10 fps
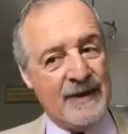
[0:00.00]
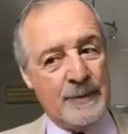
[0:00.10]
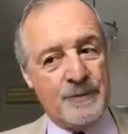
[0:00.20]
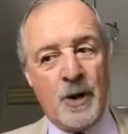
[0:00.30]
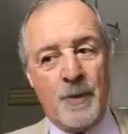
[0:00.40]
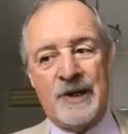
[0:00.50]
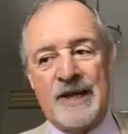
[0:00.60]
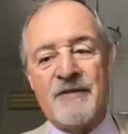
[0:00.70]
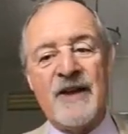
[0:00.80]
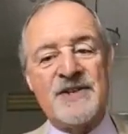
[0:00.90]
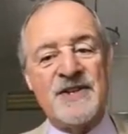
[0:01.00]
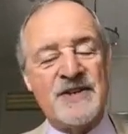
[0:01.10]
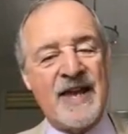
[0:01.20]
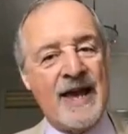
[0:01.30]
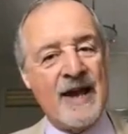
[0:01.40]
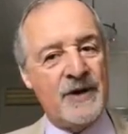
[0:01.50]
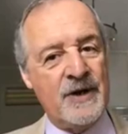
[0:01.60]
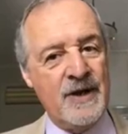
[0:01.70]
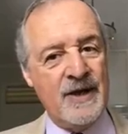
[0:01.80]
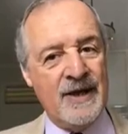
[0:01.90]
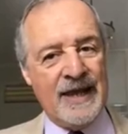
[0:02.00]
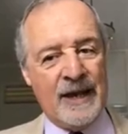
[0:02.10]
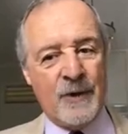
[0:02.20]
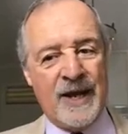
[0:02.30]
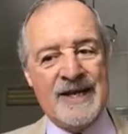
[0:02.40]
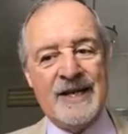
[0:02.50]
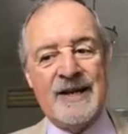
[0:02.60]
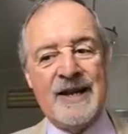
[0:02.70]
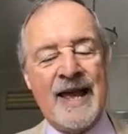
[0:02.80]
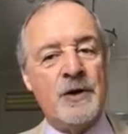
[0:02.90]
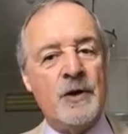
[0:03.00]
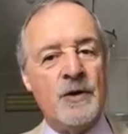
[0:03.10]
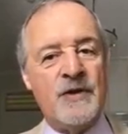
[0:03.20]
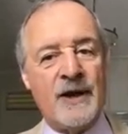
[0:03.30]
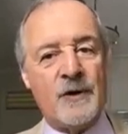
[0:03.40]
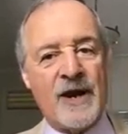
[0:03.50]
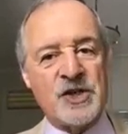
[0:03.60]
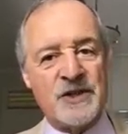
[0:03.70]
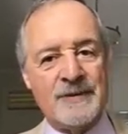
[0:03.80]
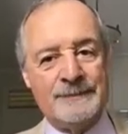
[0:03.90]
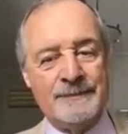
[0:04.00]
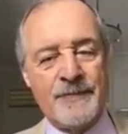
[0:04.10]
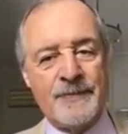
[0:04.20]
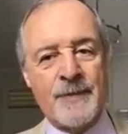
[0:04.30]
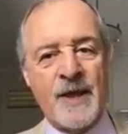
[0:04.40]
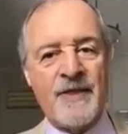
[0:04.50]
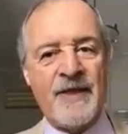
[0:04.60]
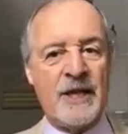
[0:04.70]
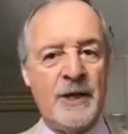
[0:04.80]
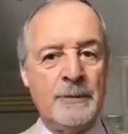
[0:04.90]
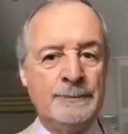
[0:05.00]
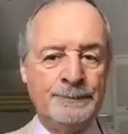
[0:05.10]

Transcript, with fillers: that properly faces down Iranian and Houthi aggression. Thank you.